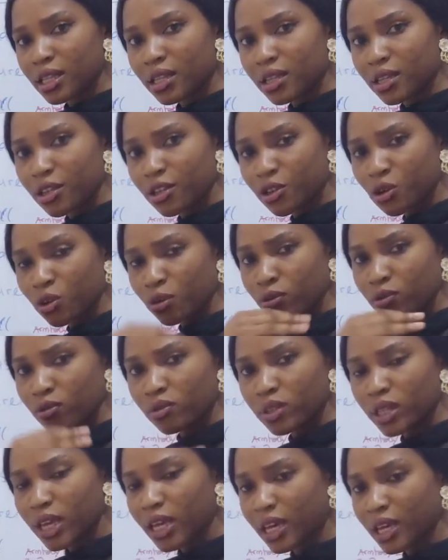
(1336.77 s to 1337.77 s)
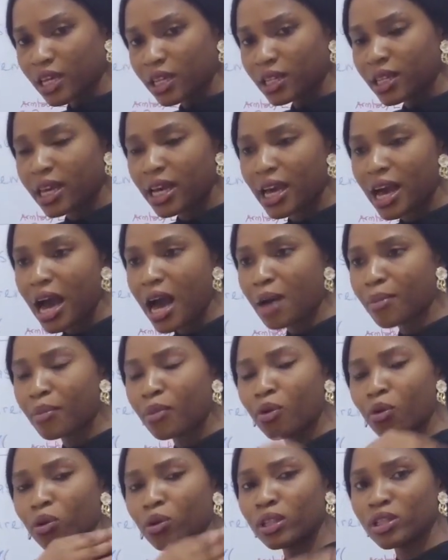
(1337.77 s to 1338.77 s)
The
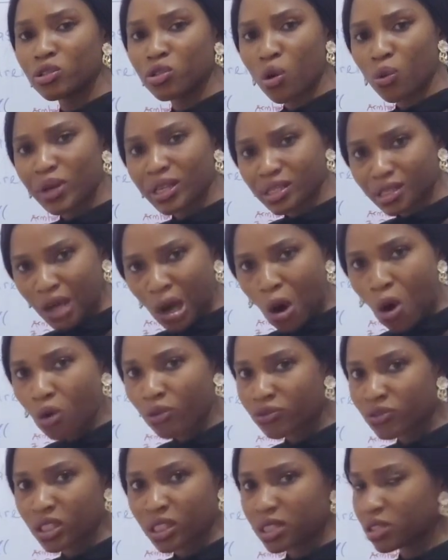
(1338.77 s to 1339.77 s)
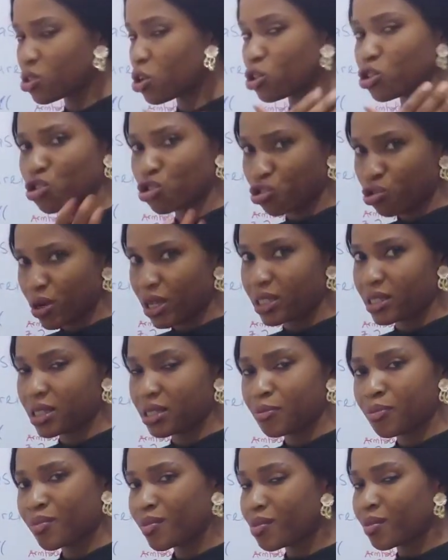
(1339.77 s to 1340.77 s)
armhole is always curved. It's not straight.
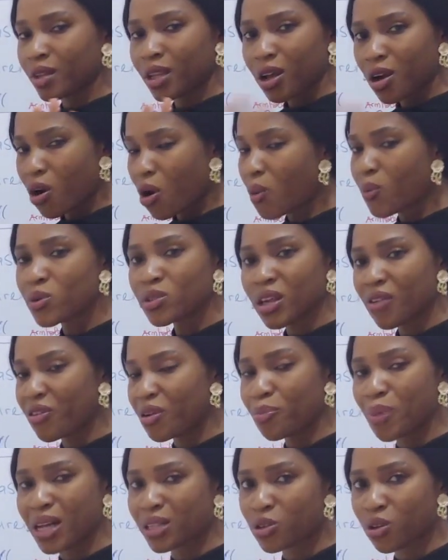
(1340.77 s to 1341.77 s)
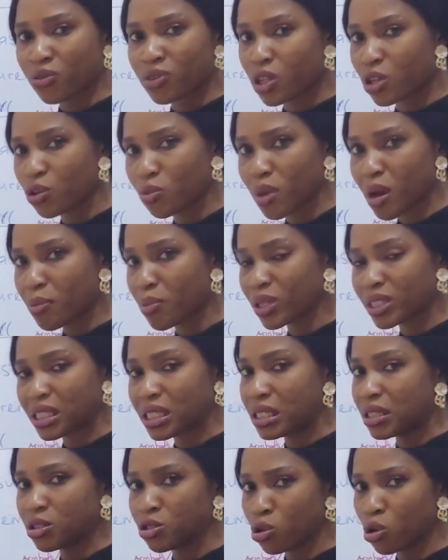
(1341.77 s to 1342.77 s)
Almost every part of the human body
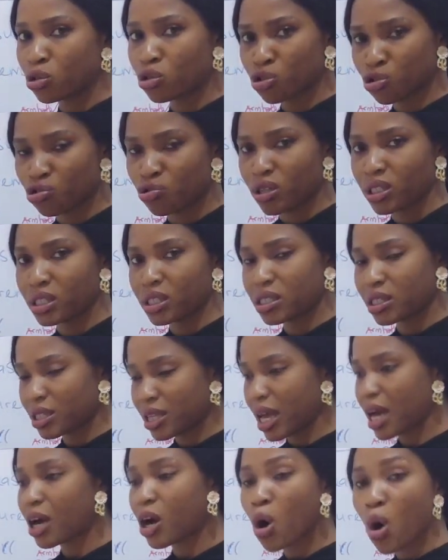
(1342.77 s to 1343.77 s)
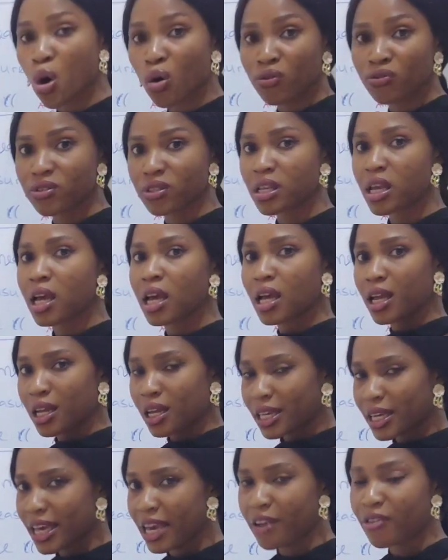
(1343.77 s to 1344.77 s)
is not straight. There are curves
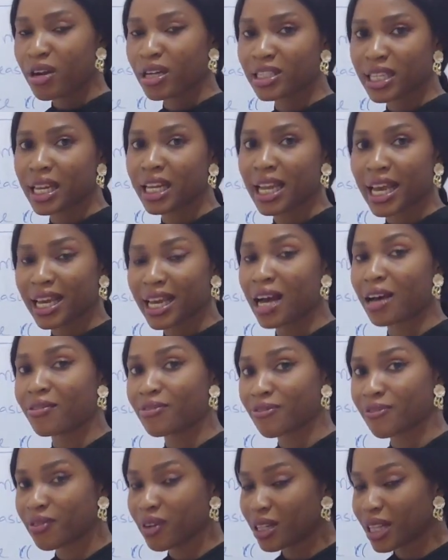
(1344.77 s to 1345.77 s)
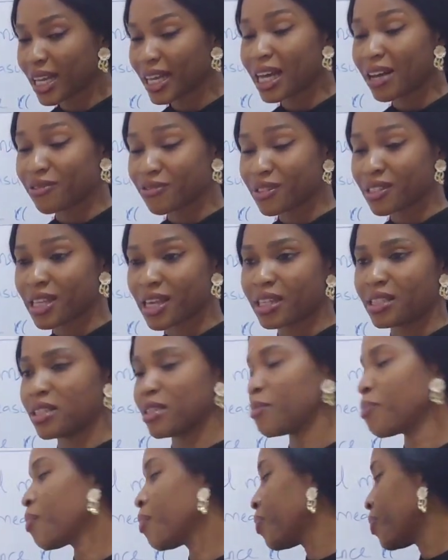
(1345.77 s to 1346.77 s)
here and there, like I've said.
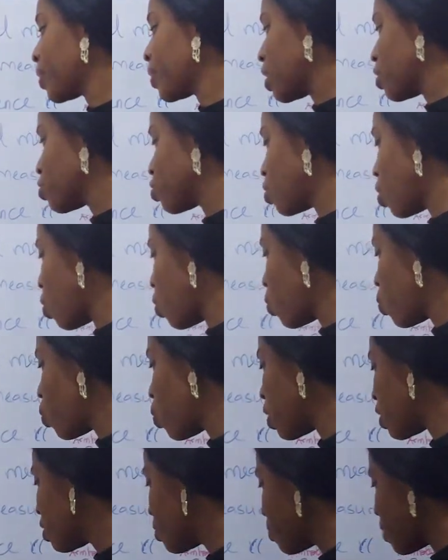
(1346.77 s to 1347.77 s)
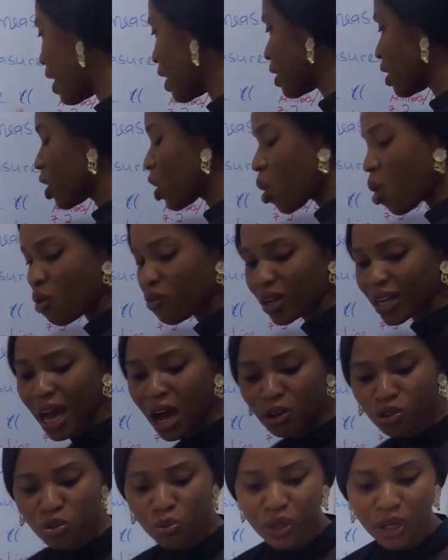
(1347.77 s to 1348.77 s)
So we want to make the curve, and
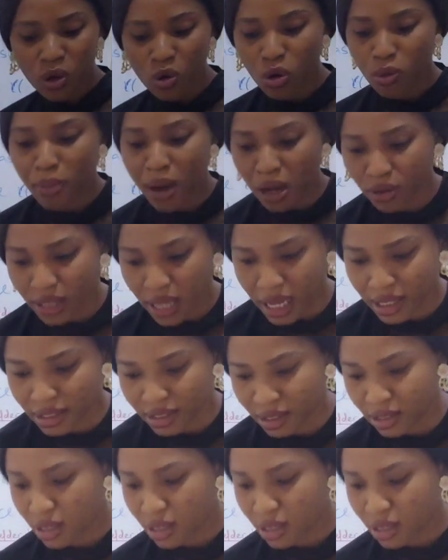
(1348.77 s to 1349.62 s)
how do we go about that?